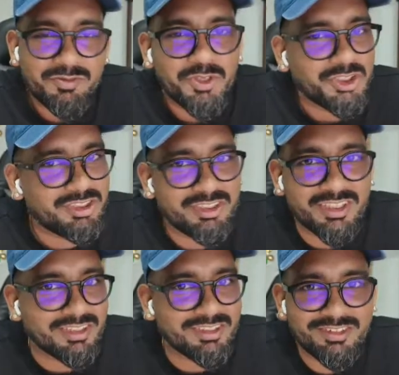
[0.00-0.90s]
Which
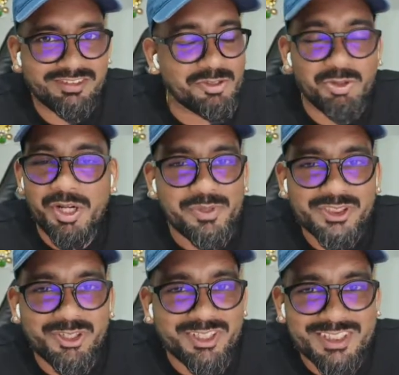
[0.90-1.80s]
is, don't get me
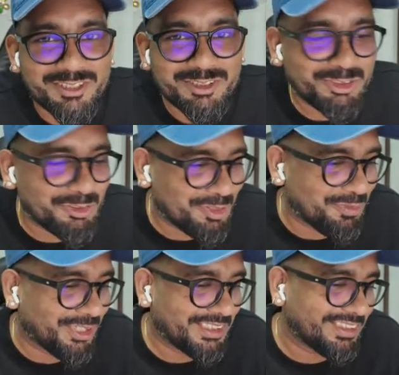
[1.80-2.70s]
started on story points.